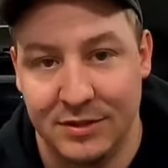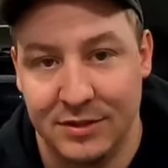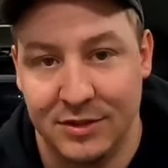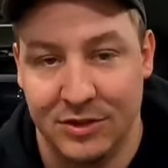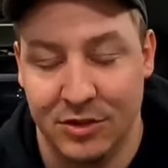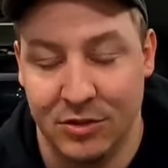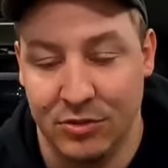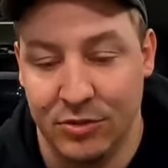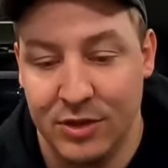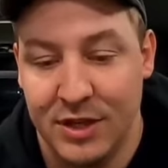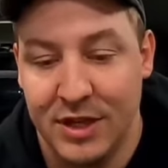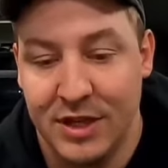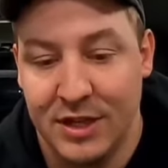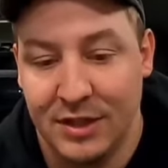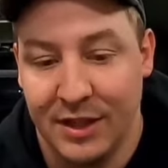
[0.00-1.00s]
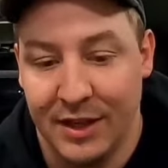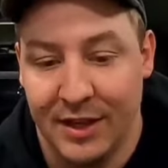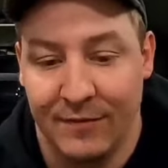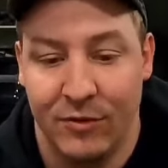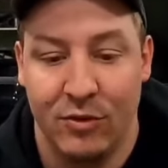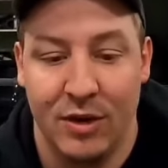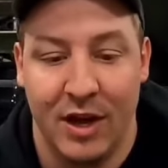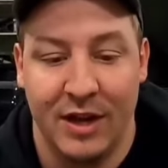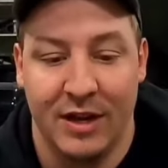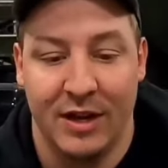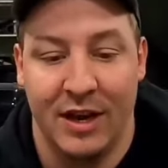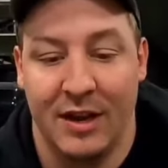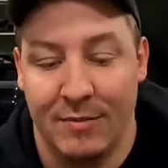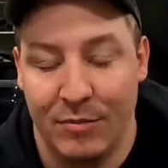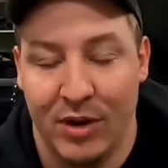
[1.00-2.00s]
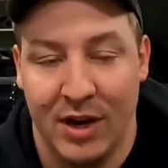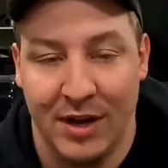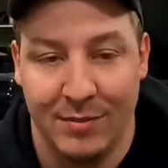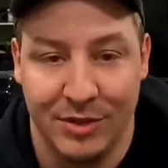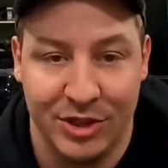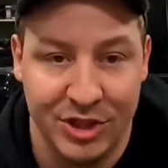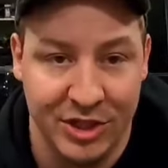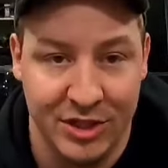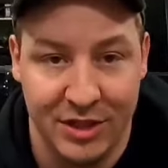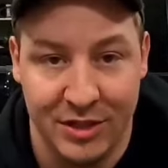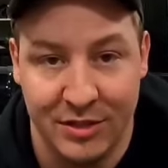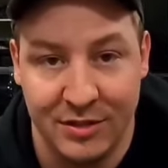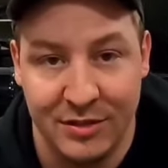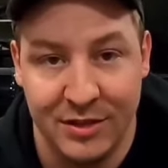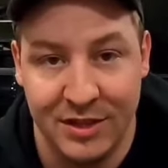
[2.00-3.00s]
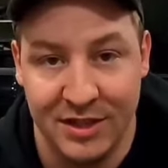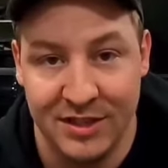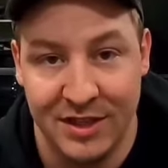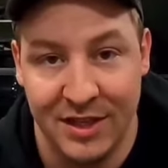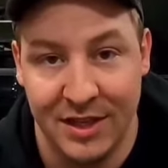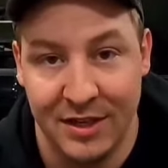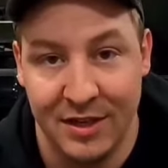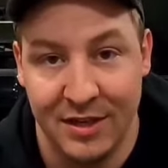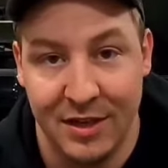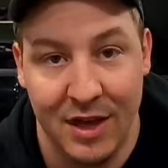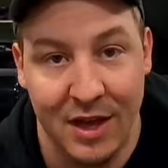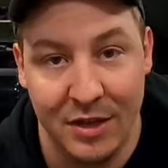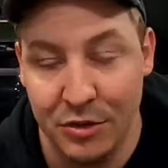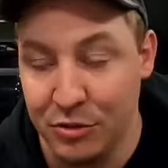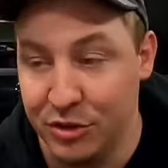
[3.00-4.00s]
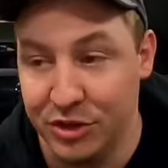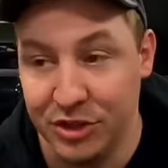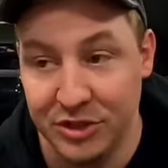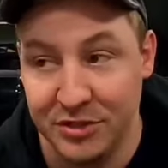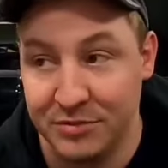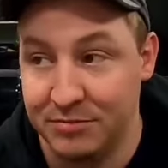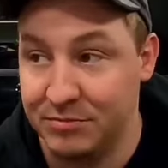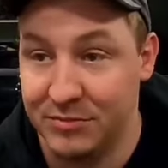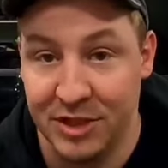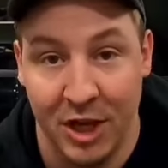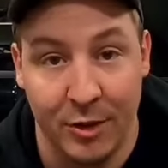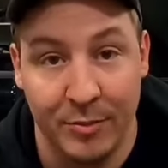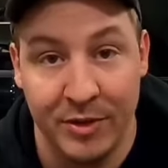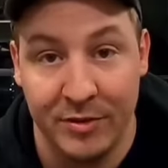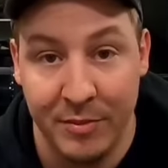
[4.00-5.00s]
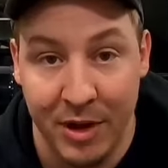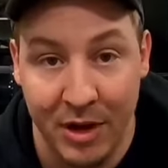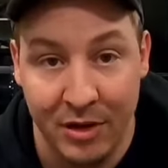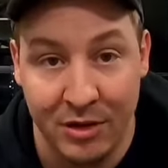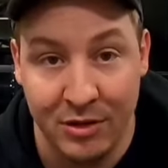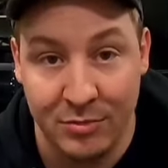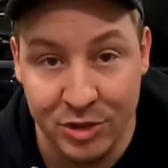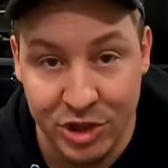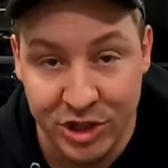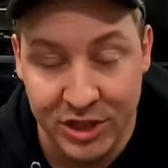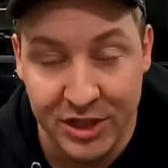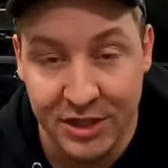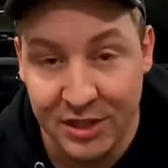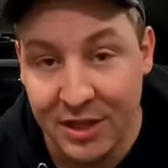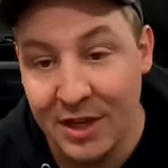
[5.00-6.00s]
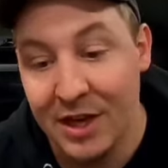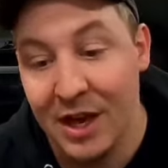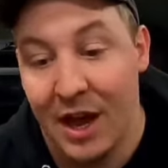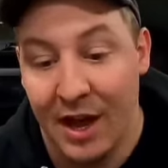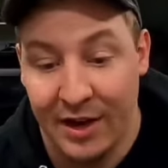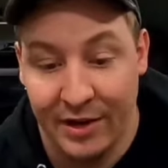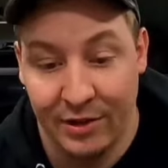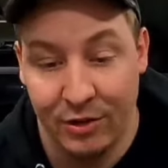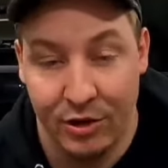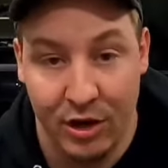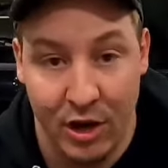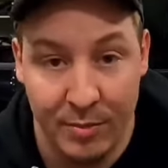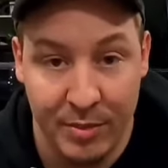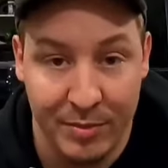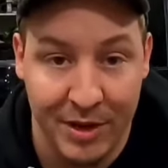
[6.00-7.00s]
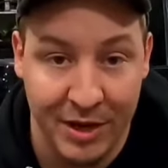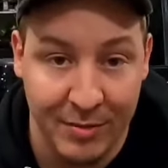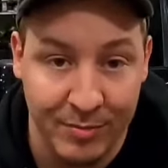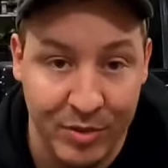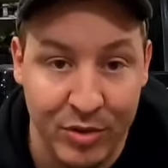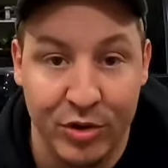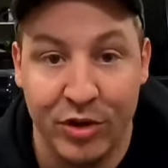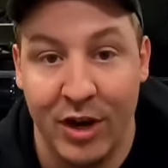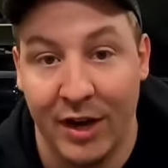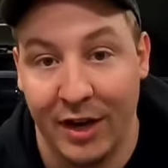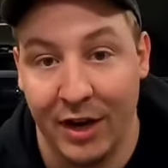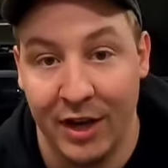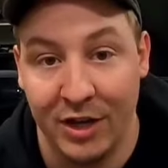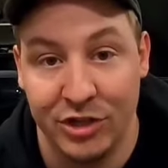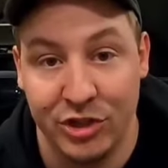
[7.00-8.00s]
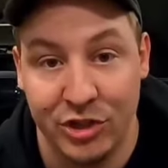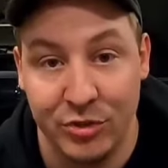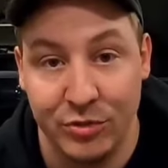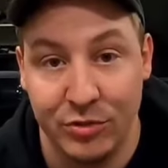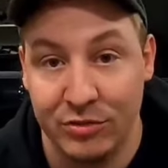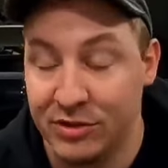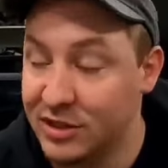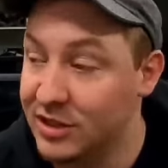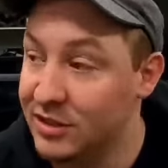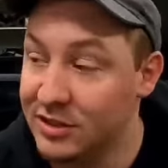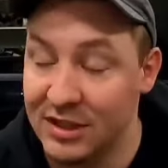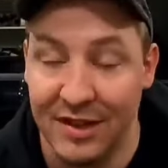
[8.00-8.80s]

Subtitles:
So like if you got a name brand machine, he said, you could just tell me the model of the machine, I could look it up in my computer, I could get you 2 new seals,